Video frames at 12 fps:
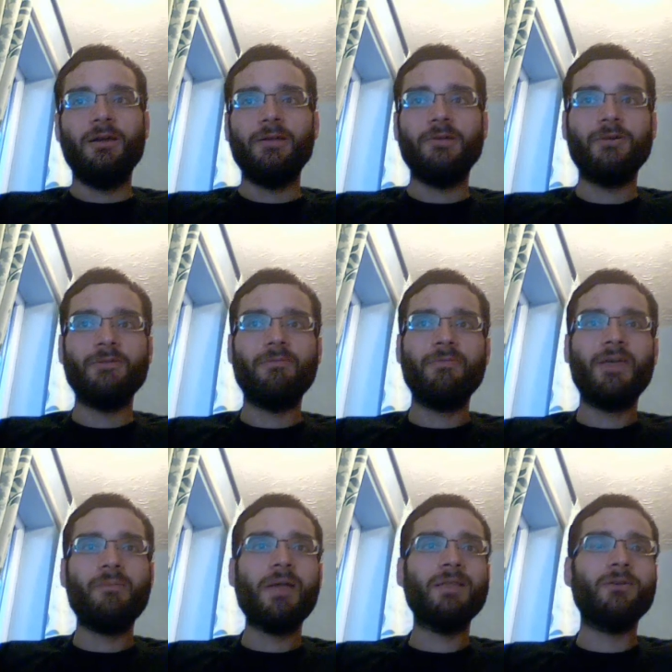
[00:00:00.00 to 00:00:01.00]
You know,
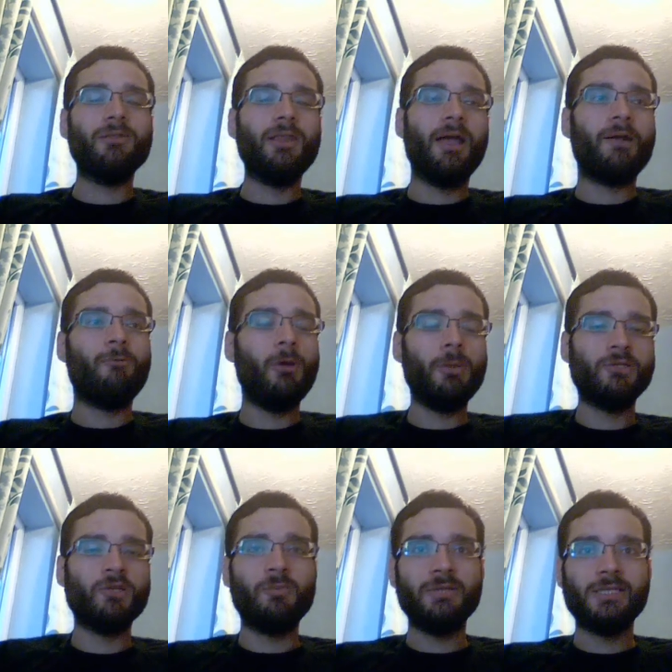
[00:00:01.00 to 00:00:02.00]
they may not like what the
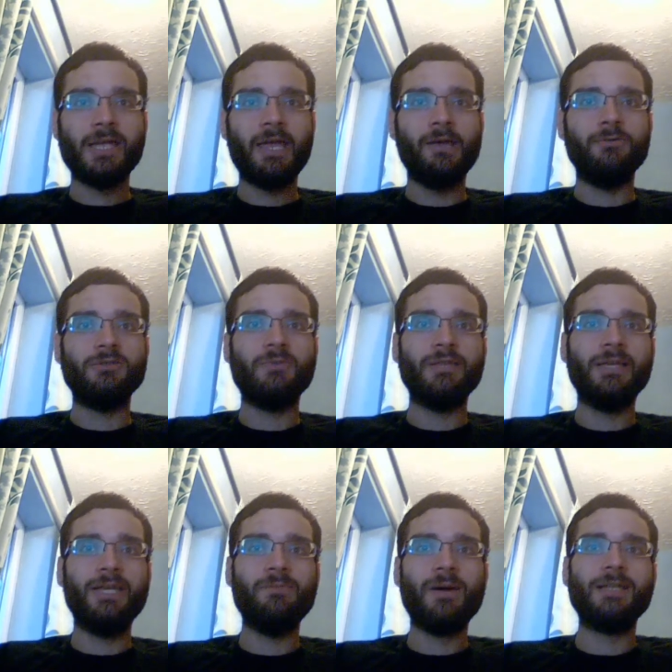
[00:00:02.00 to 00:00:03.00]
job entails, but they
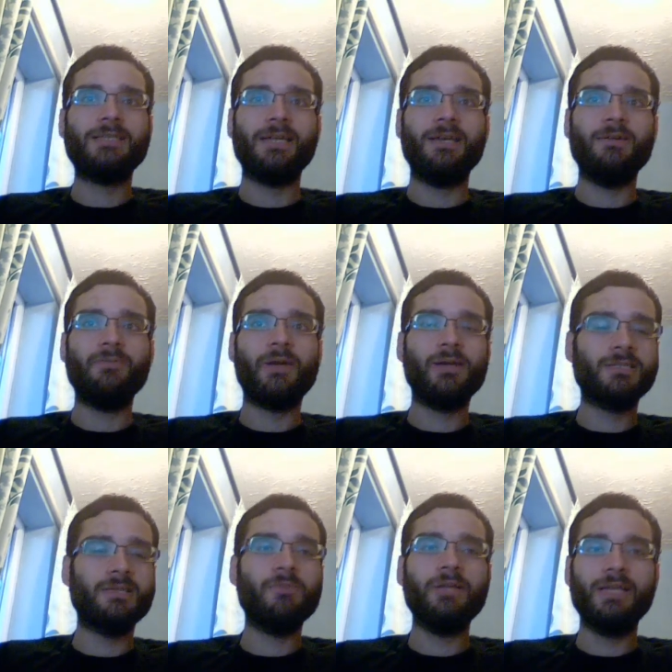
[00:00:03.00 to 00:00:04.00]
keep at it
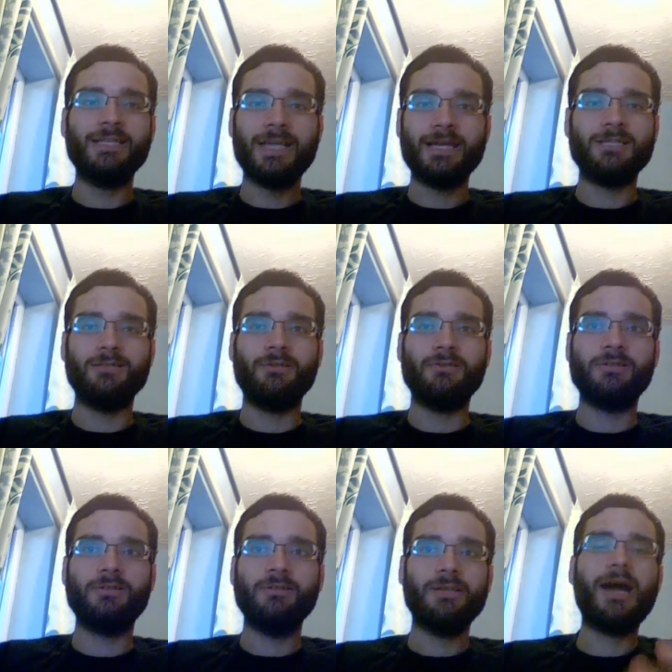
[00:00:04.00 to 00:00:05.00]
because the money is excellent.
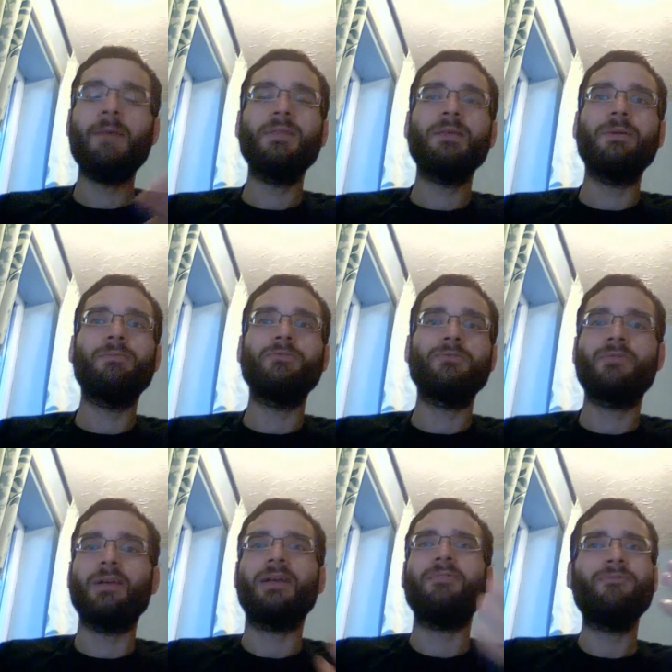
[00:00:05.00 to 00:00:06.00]
Now, how many people do you
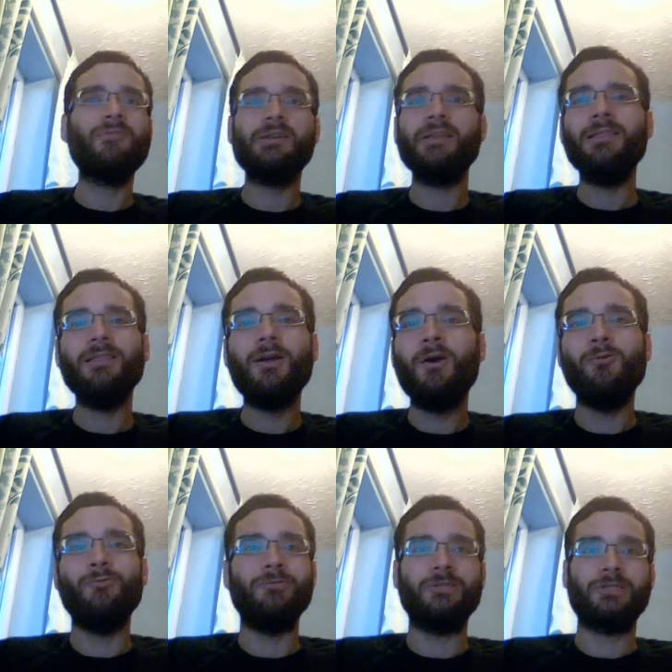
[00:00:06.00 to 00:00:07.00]
think? Fucking
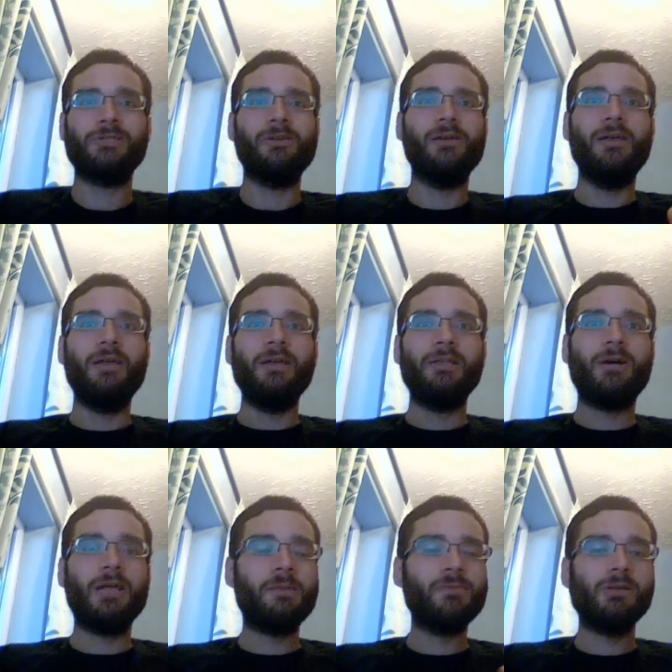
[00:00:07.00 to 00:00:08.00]
loads! You
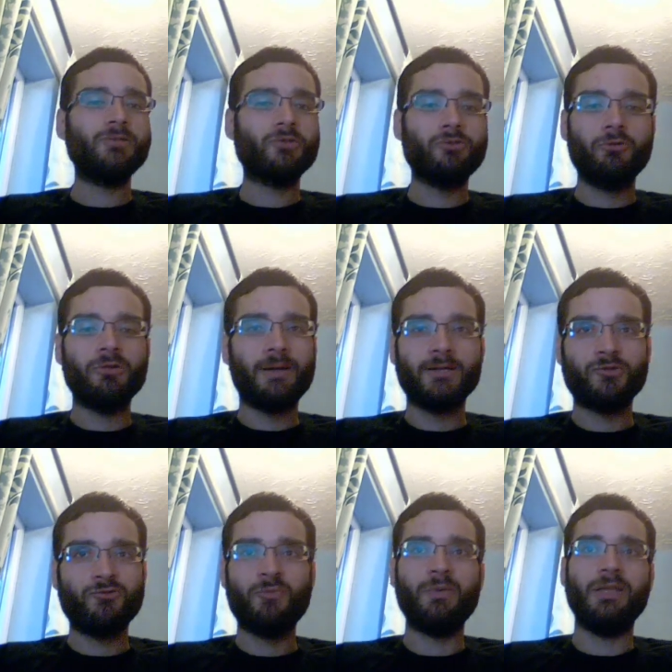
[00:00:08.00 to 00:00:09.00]
know, and I'm not just talking about
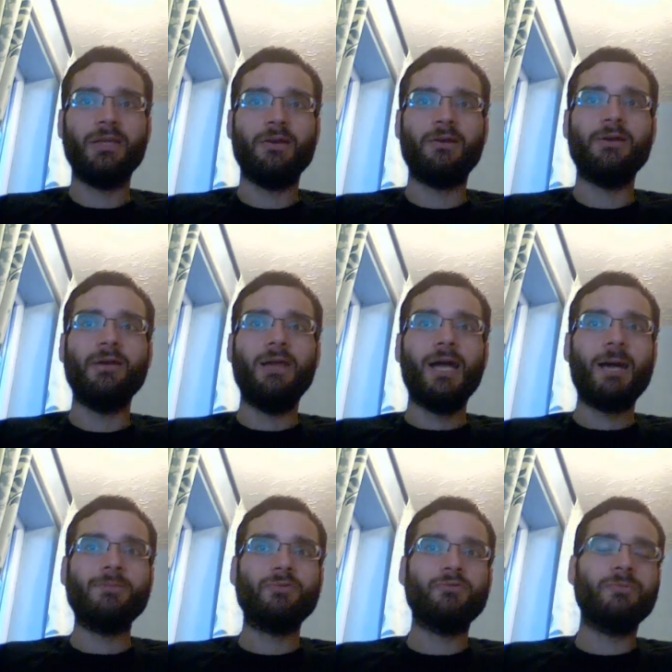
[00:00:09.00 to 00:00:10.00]
stripping here.
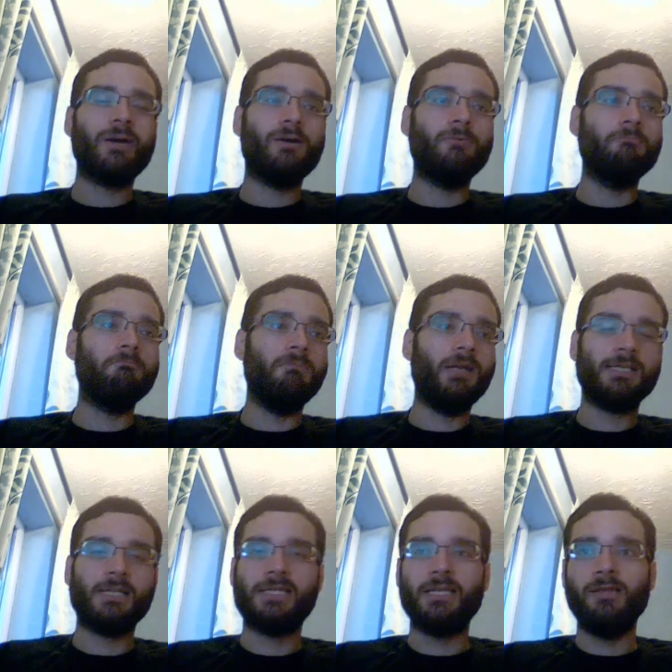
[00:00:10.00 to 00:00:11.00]
I'm talking about,
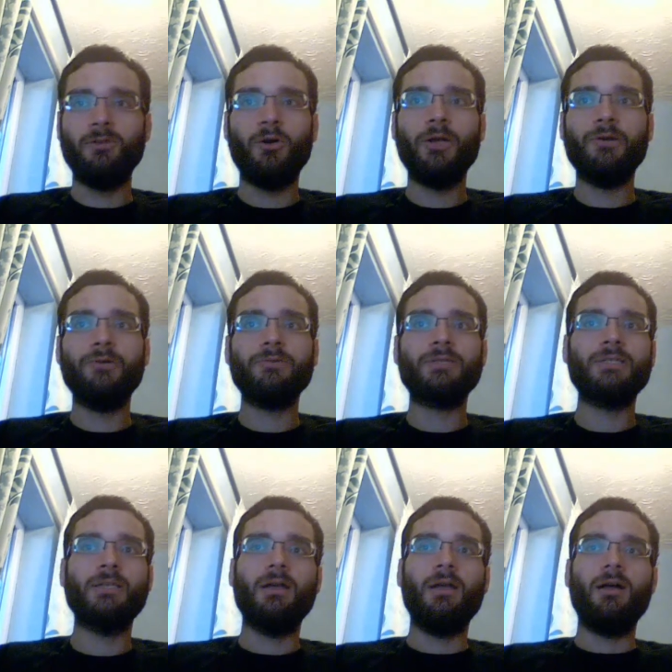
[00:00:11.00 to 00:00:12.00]
as I said,
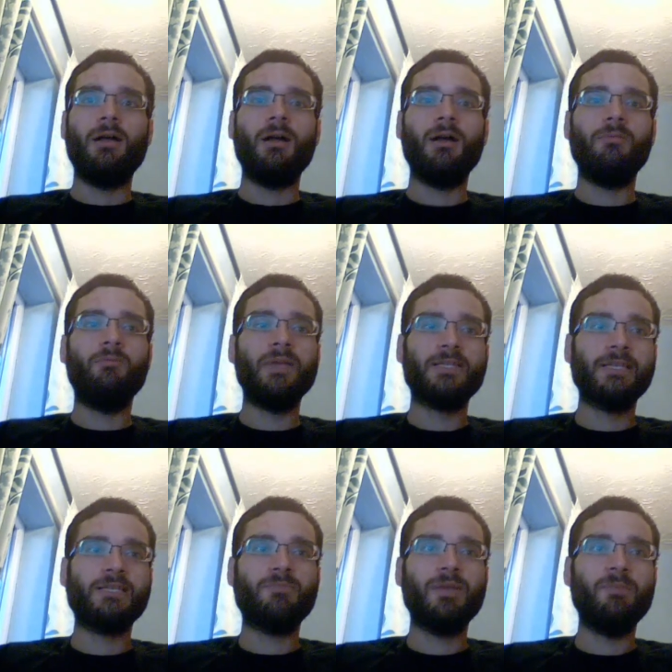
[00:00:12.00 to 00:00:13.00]
lawyers, uh,
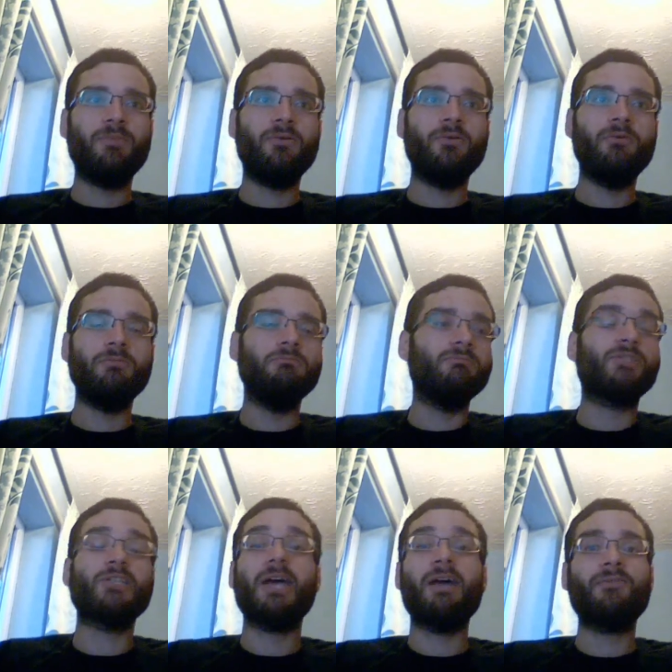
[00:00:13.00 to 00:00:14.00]
business people,
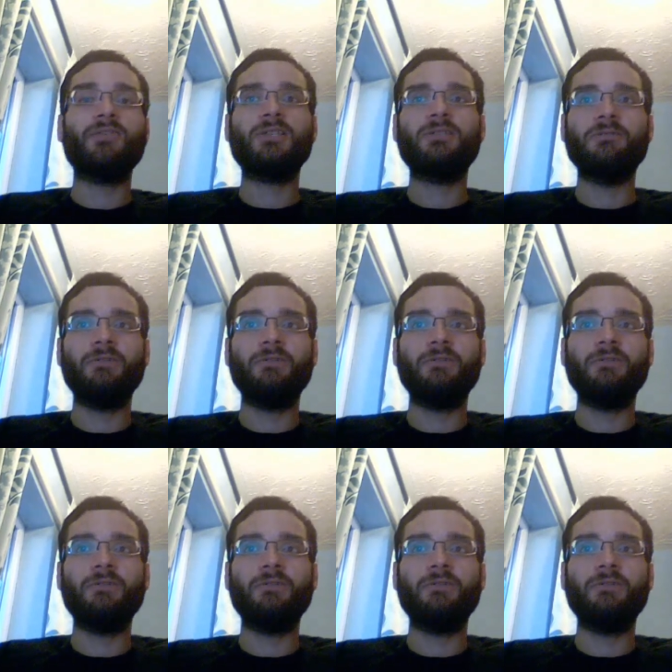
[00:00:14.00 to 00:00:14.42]
chefs.